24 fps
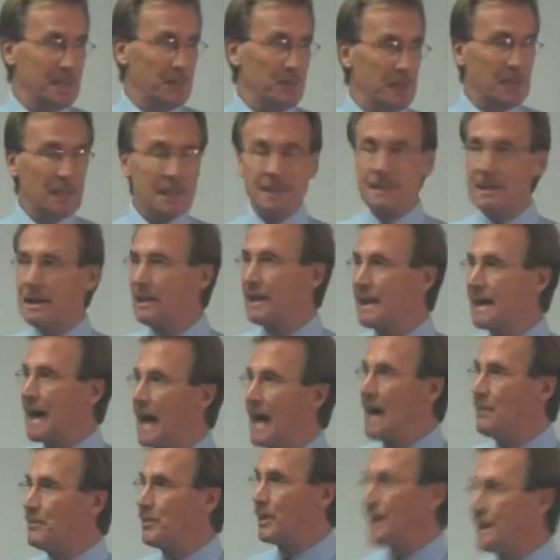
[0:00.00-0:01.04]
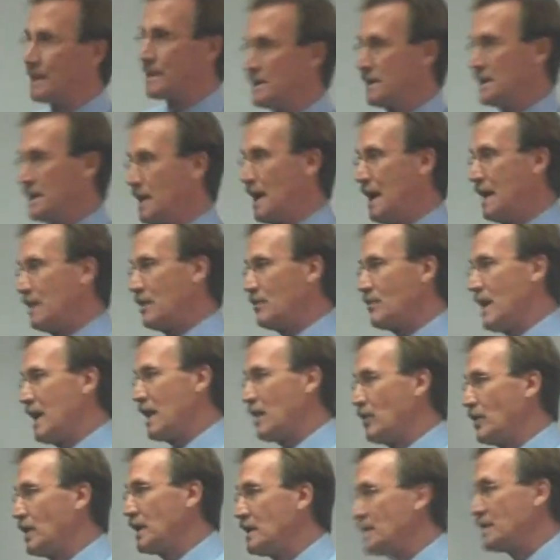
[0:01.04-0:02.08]
The military complex in
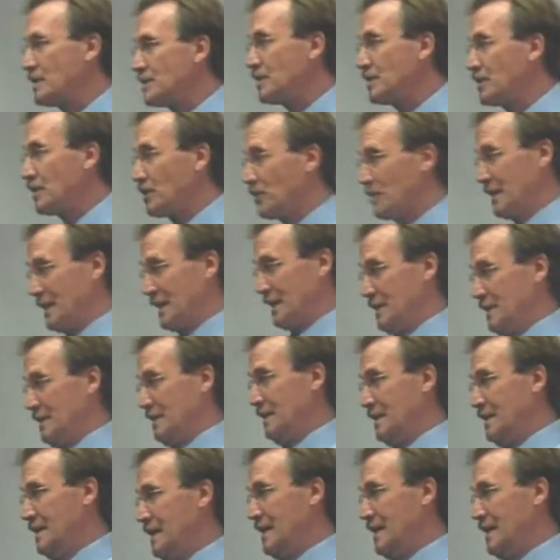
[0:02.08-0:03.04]
Colorado is critical.